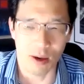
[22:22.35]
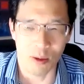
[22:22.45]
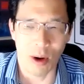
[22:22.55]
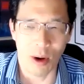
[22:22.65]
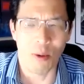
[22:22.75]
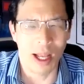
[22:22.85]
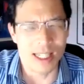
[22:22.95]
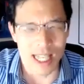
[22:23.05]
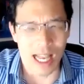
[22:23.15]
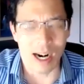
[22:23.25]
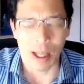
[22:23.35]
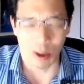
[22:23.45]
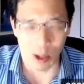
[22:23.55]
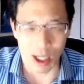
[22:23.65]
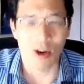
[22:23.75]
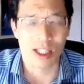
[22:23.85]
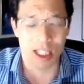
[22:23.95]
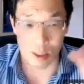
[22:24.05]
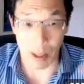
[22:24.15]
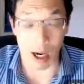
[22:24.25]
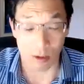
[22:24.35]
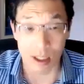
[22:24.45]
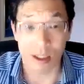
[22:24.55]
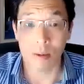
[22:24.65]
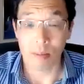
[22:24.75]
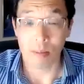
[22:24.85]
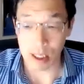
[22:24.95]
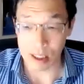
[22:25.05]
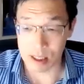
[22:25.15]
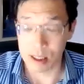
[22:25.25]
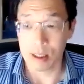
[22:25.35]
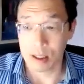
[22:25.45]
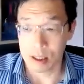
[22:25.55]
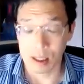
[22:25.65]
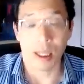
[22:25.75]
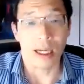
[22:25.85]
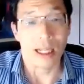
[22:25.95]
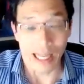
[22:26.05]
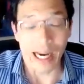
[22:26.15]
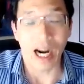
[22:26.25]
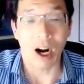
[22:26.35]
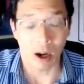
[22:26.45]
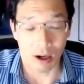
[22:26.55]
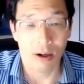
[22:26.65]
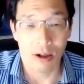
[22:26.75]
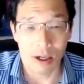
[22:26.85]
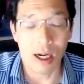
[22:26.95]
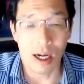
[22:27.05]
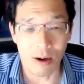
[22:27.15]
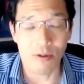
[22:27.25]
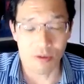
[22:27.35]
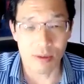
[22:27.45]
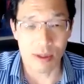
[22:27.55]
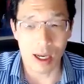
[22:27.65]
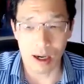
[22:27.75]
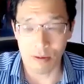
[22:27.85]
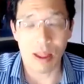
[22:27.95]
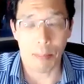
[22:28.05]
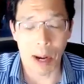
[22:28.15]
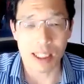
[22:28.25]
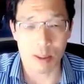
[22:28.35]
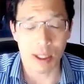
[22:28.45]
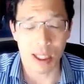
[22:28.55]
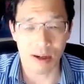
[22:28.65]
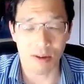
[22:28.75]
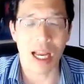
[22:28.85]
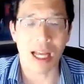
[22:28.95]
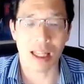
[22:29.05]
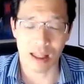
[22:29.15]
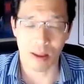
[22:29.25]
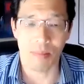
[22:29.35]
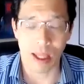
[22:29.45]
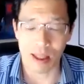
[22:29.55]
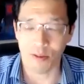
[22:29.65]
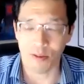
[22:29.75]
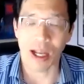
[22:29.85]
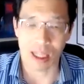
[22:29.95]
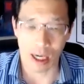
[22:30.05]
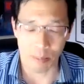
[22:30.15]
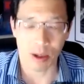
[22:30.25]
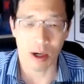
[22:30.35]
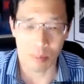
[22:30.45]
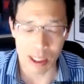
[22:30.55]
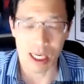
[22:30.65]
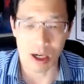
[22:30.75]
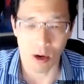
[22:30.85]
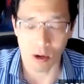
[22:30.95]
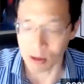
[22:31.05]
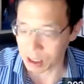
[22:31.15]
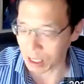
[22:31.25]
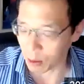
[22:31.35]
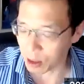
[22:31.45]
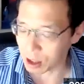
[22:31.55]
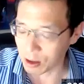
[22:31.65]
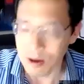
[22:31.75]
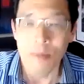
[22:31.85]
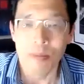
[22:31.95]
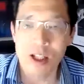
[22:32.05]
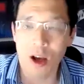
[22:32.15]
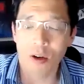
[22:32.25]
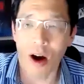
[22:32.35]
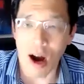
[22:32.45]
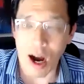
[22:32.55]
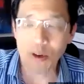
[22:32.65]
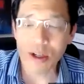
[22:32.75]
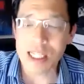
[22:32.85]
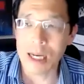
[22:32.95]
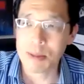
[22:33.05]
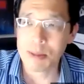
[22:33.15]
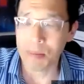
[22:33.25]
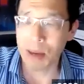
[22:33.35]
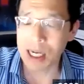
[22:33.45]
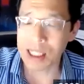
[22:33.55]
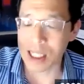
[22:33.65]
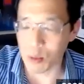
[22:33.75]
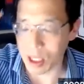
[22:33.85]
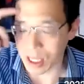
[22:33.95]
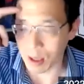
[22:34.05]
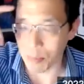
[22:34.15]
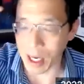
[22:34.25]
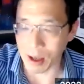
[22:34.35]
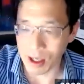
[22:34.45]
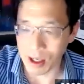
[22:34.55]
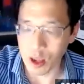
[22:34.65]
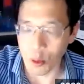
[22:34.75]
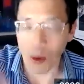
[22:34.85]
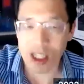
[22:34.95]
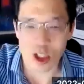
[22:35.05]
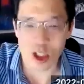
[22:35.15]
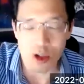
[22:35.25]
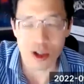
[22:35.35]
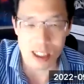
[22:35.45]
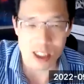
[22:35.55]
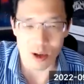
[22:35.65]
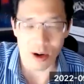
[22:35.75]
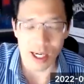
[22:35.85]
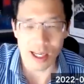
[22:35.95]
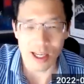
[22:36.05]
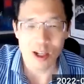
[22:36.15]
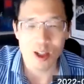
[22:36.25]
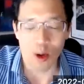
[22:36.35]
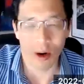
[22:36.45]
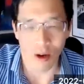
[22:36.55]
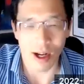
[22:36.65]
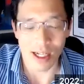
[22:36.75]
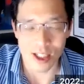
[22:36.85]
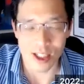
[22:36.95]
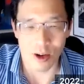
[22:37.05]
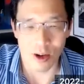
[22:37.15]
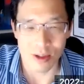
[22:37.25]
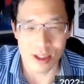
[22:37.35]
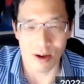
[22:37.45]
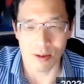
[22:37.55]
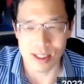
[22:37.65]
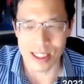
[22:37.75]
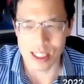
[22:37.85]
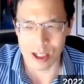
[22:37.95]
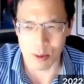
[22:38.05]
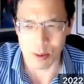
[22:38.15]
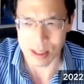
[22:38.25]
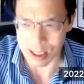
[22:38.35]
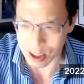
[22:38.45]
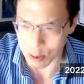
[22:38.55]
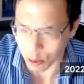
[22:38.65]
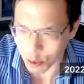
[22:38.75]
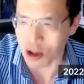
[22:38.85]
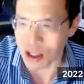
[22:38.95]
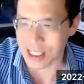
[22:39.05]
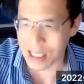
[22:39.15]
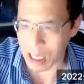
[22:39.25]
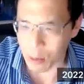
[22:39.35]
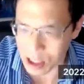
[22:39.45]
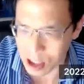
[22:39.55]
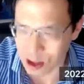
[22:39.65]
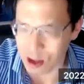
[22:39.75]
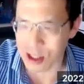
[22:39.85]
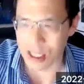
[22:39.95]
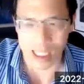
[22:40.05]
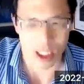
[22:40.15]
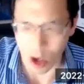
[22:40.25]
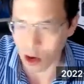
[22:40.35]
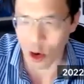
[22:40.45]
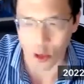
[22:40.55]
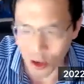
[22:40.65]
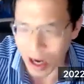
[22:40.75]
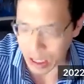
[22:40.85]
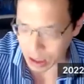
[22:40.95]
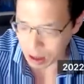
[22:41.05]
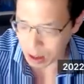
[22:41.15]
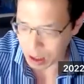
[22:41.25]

It's not about the recurrence; it's about the glare of the possibility of death, and the fact that I'm going to be here holding that with you. So oftentimes in medicine, we think about the restitution story. So she was focused on that restitution, like, no, you're fine.